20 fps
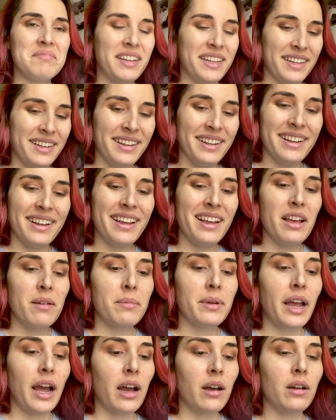But
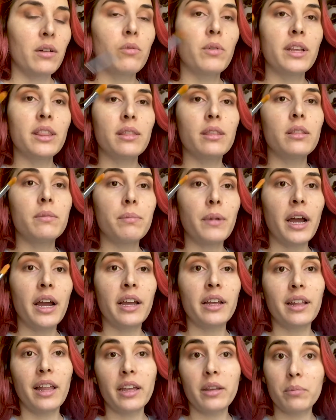yeah, with
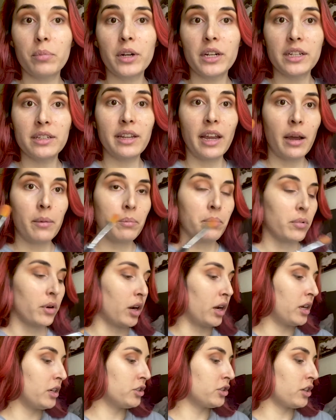my like pretty damp
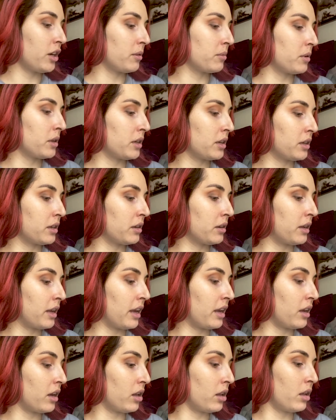brush, I'm gonna
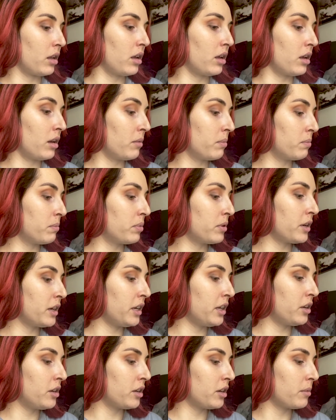get a
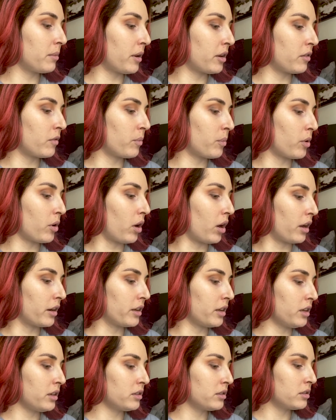pretty good amount of
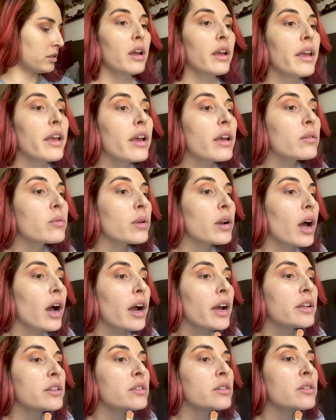product. And what
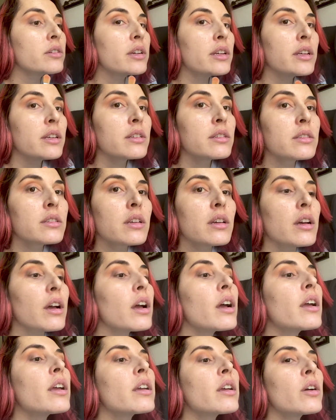I do is
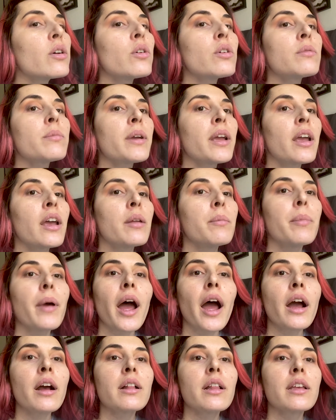I hold my head
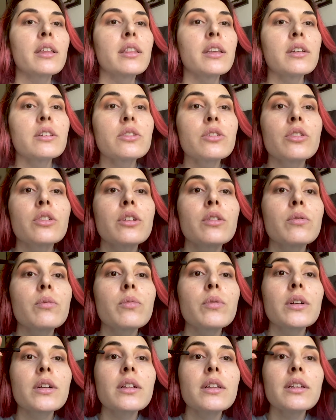back like this so you can
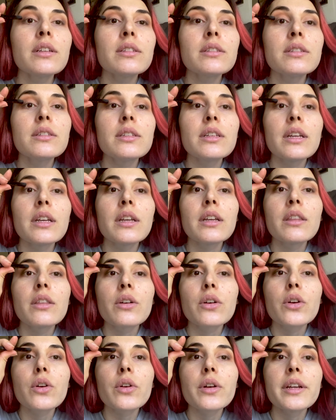really see the
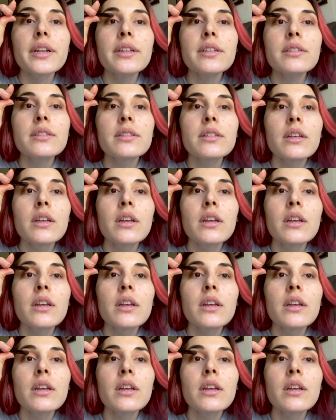crease.